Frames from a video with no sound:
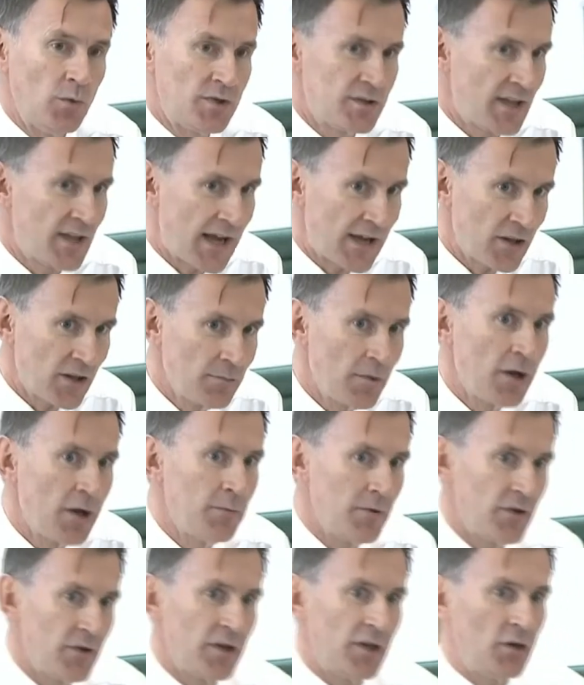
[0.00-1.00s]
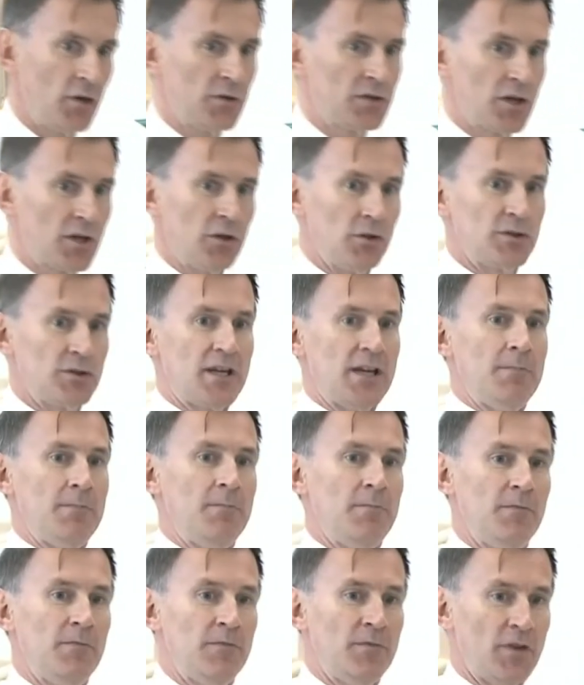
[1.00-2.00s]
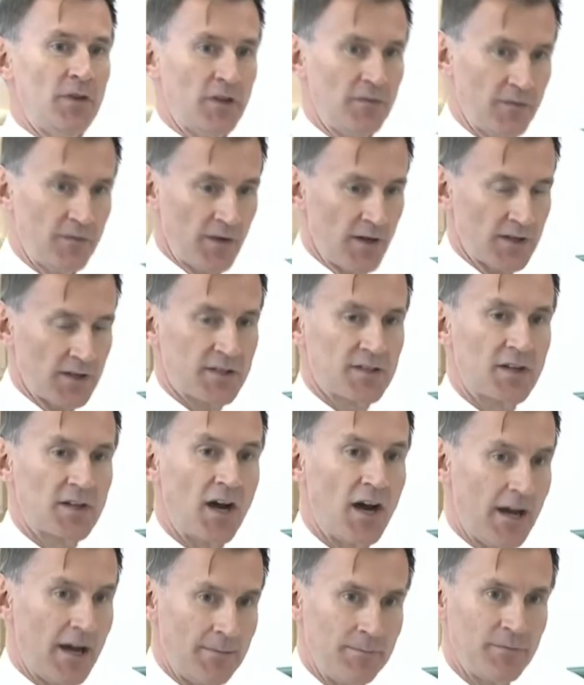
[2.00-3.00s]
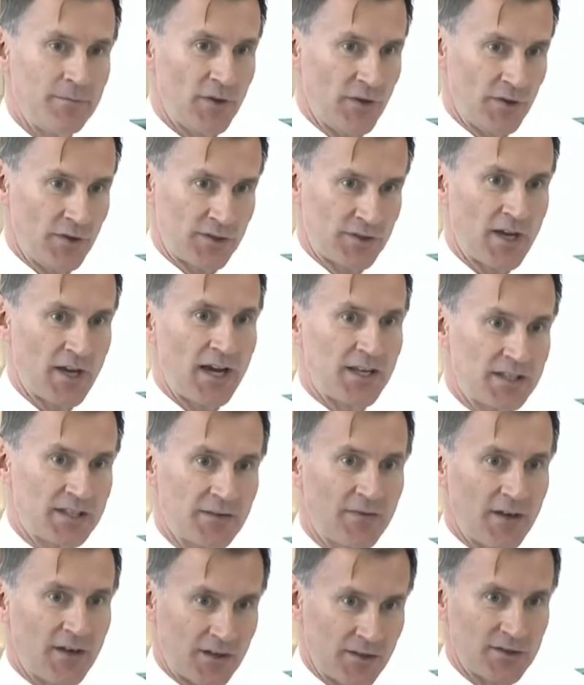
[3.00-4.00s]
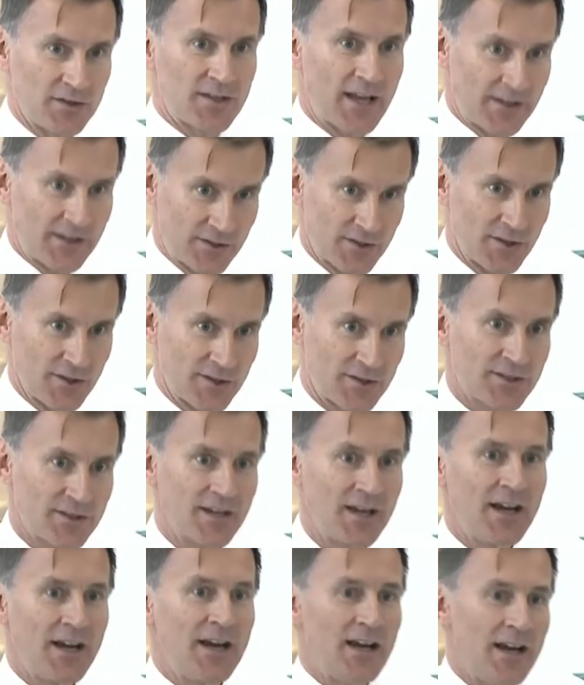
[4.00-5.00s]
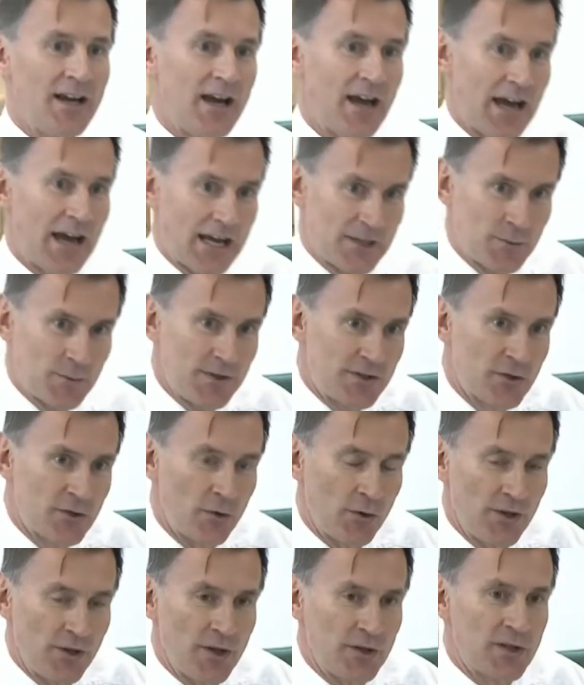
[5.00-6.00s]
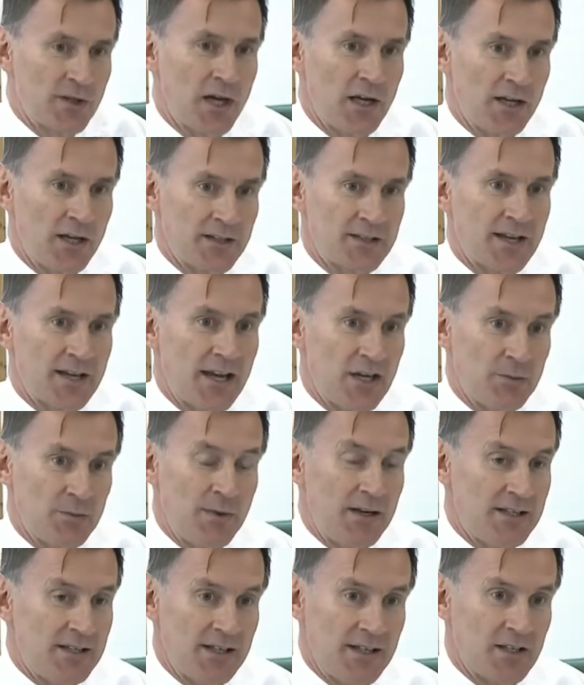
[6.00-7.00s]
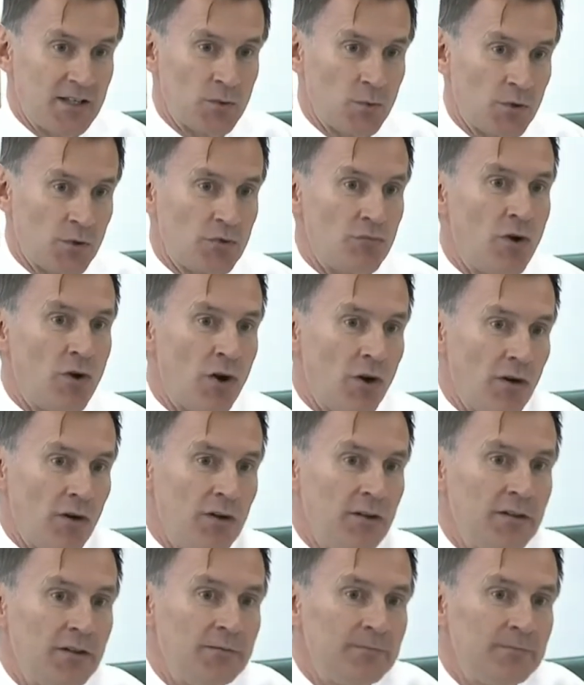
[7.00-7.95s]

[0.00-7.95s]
Was that the moment that you told him for the first time that the scientific consensus, as we saw in those earlier SAGE meetings, was wrong?